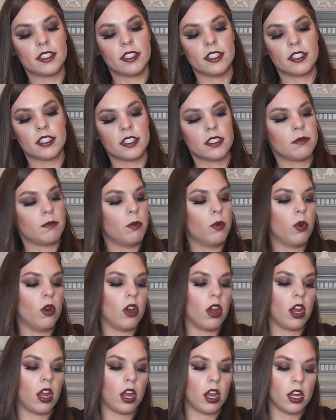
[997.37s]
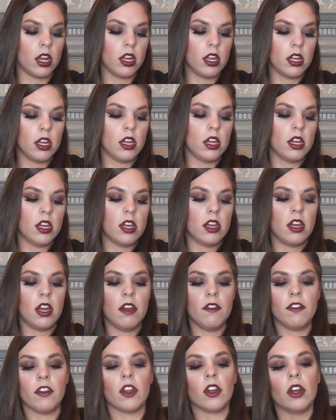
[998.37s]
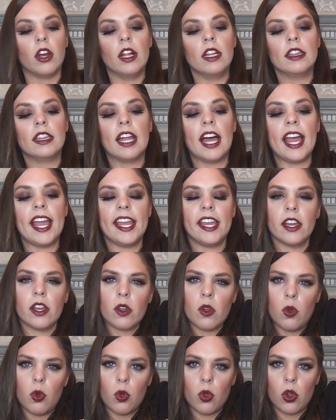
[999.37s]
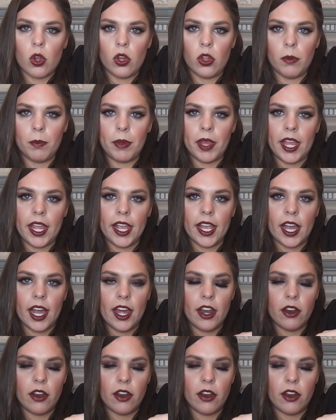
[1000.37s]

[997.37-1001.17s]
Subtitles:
This is more of your light coral pink.